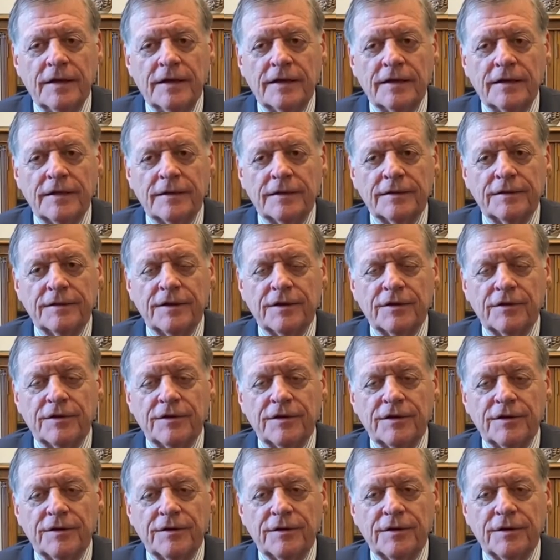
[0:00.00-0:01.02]

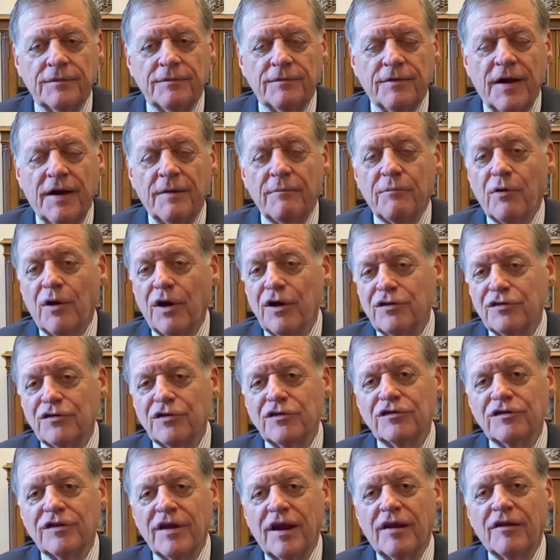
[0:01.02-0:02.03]
the vibrations
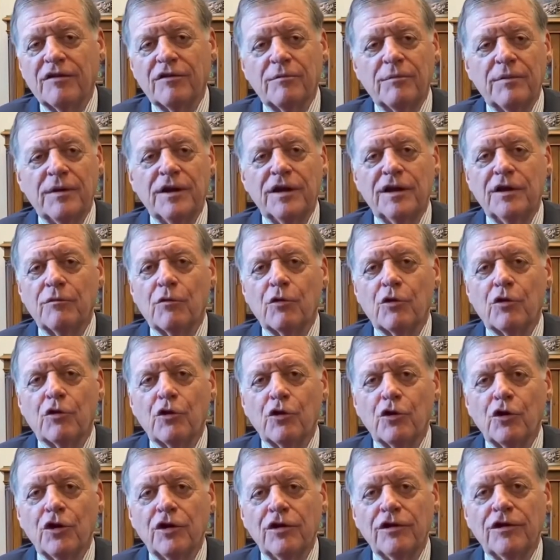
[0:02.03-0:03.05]
out of the meeting were
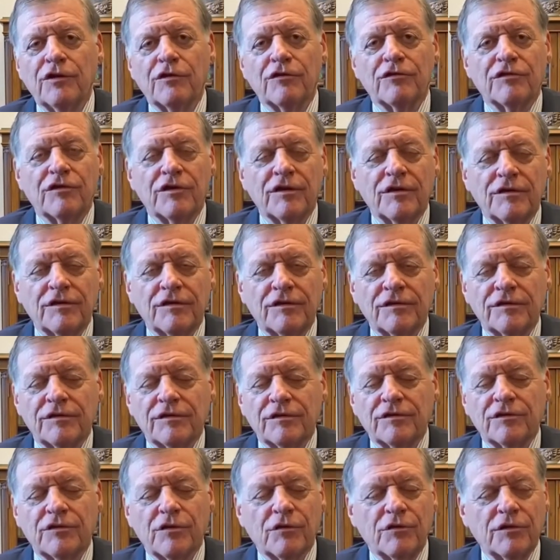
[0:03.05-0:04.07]
good. There's
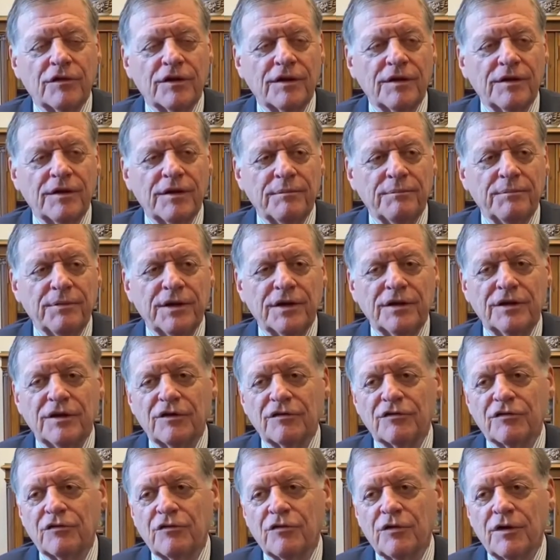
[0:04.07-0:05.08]
certainly big
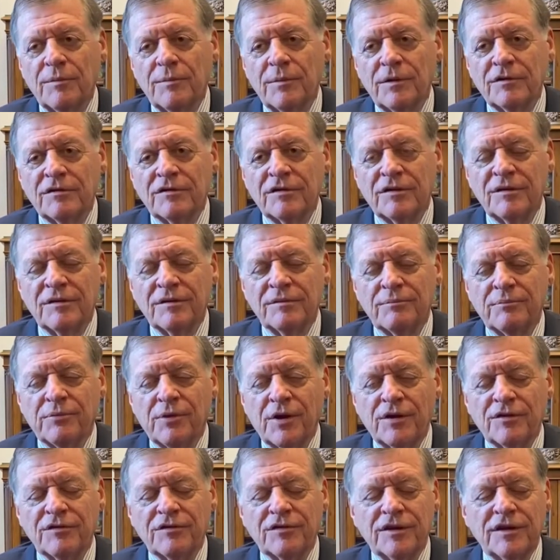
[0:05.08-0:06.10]
disagreements. The
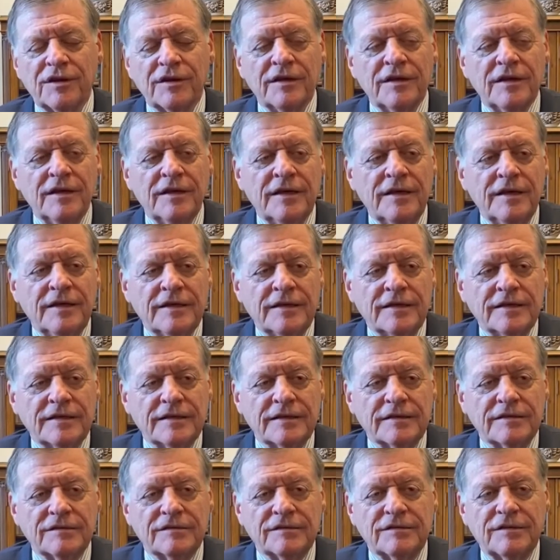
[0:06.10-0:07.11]
president
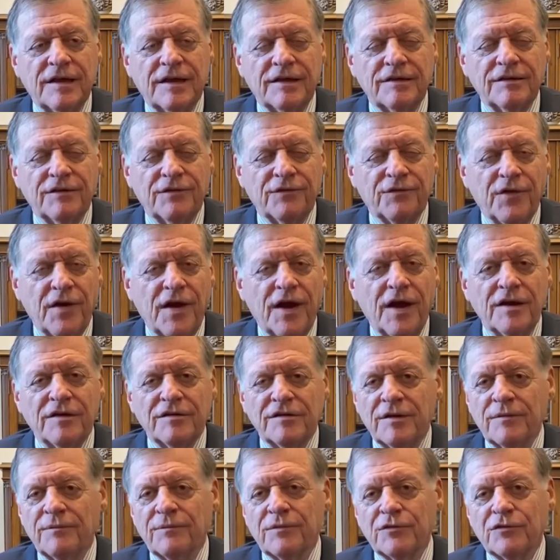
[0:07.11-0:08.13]
defines
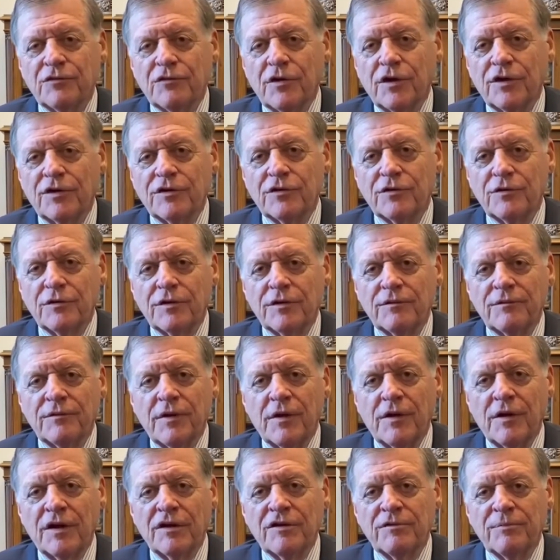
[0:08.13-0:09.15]
infrastructure in a
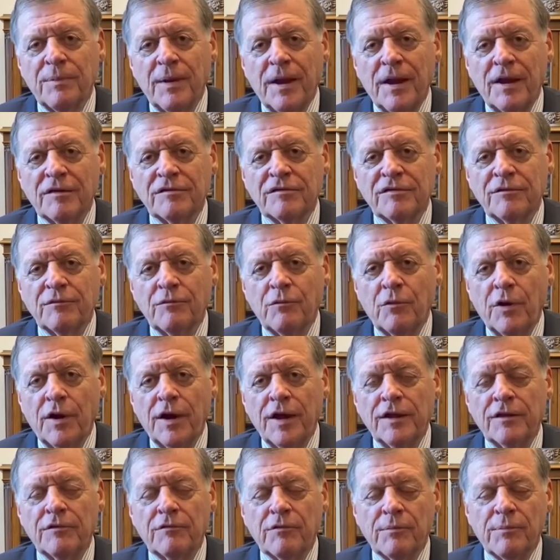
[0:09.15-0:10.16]
very expansive way.
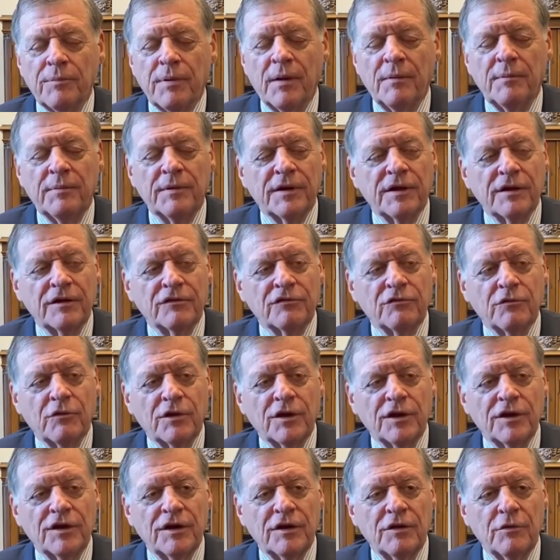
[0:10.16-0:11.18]
The Republicans want
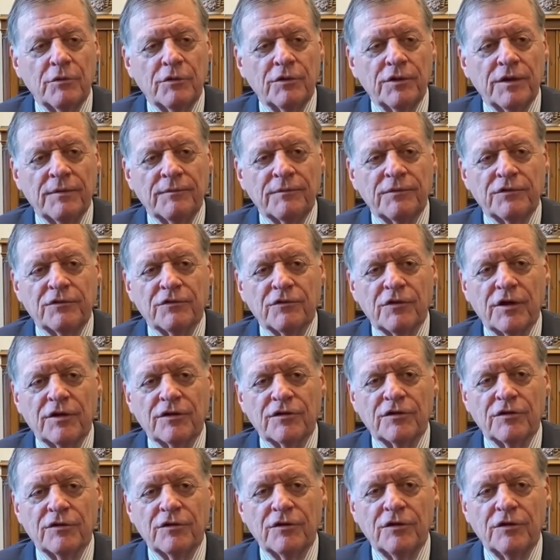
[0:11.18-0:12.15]
to deal with infrastructure